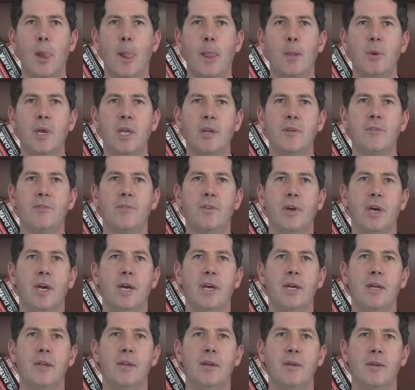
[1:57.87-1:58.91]
We have
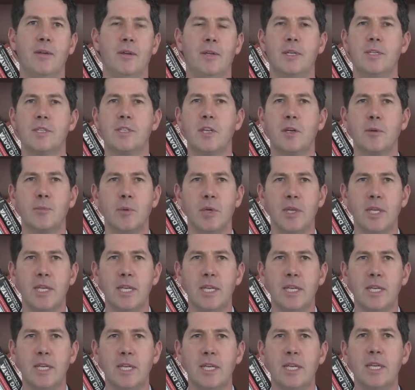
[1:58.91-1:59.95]
a considerable
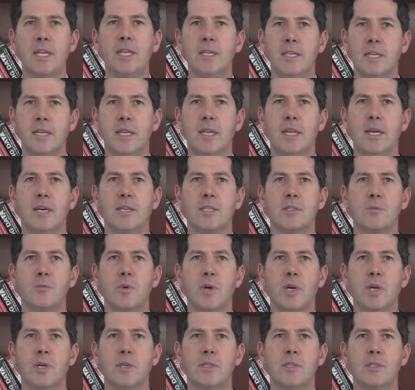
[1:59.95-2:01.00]
need in India and
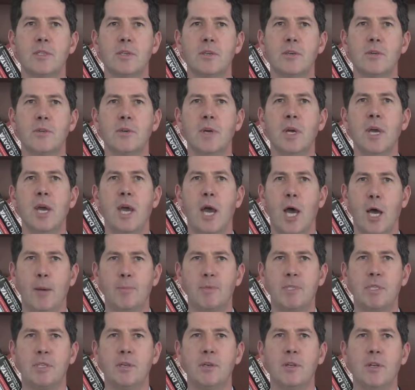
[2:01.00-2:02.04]
elsewhere to
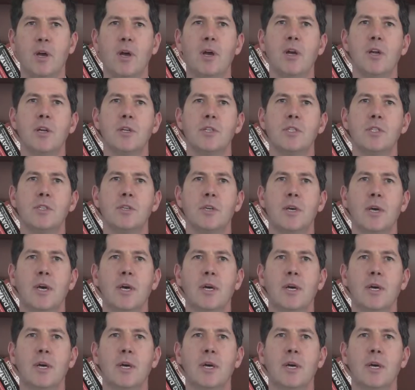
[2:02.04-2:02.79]
upskill large